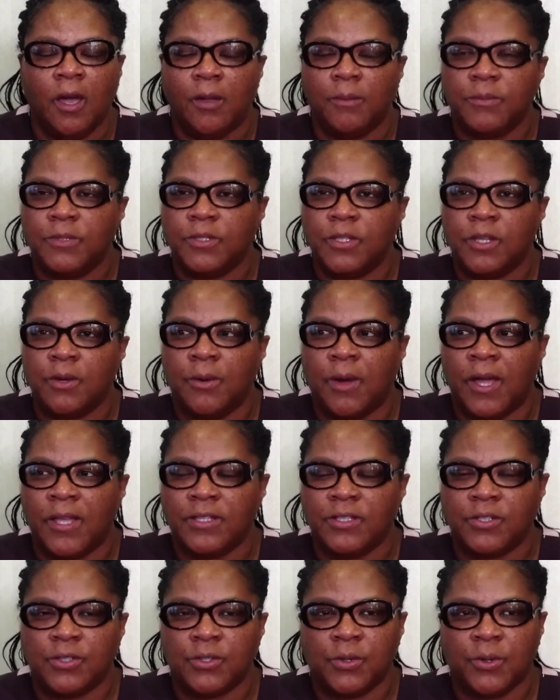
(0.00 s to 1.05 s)
So I
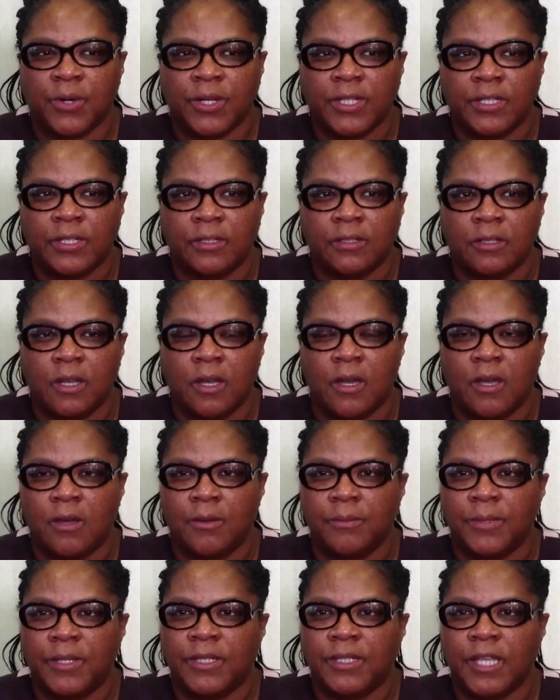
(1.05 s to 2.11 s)
started
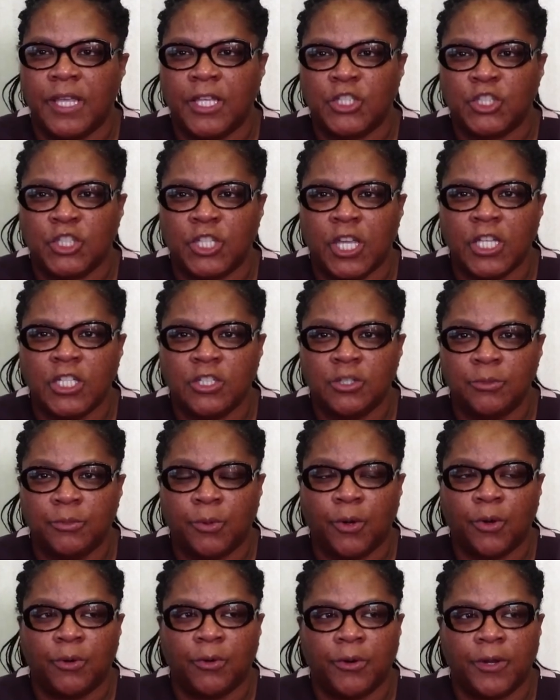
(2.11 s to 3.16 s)
an education
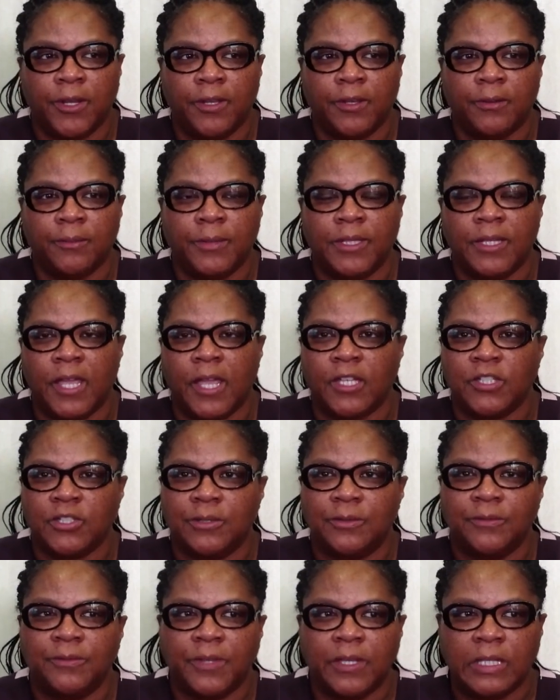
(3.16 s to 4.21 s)
program and
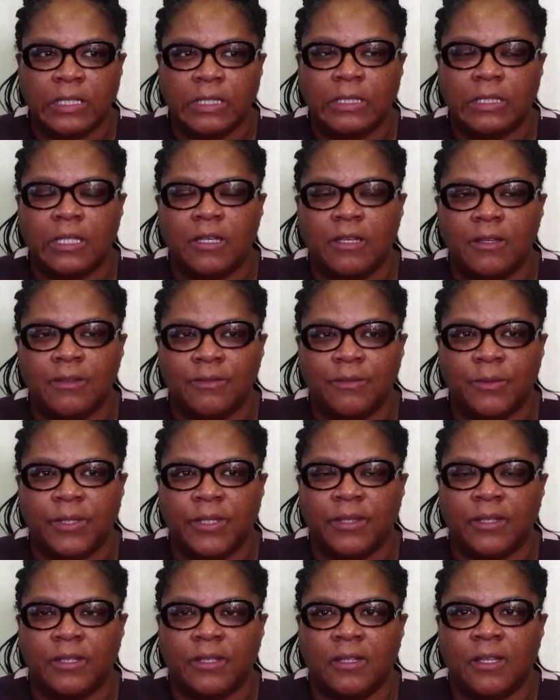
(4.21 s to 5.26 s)
actually fell in love
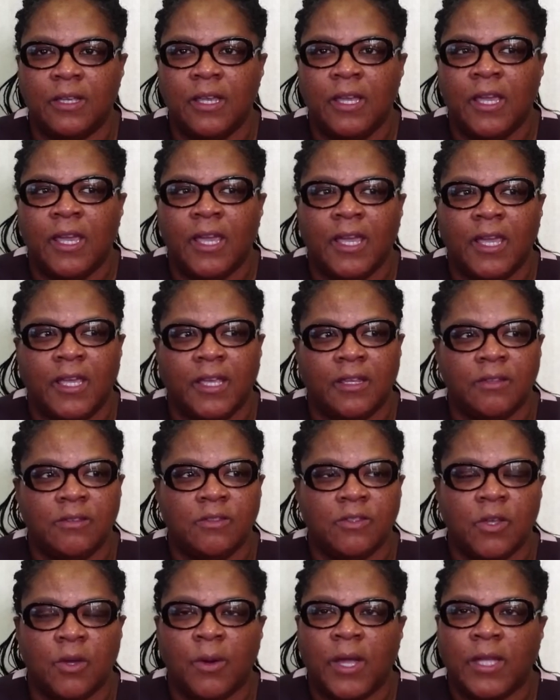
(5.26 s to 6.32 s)
with it. And
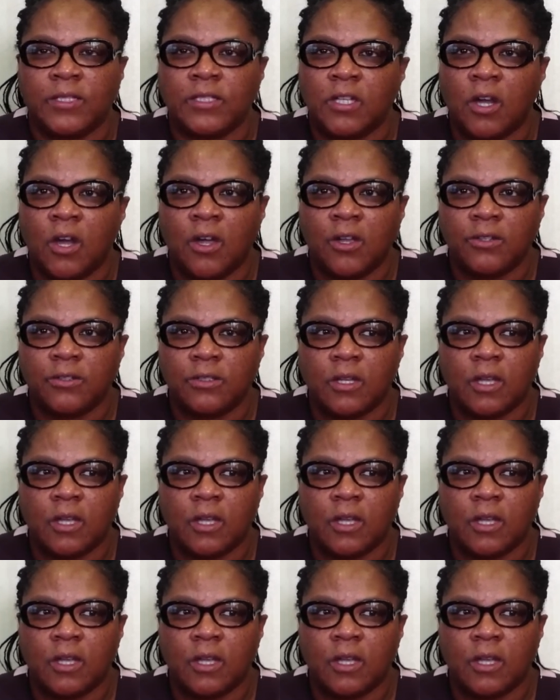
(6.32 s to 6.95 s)
so I taught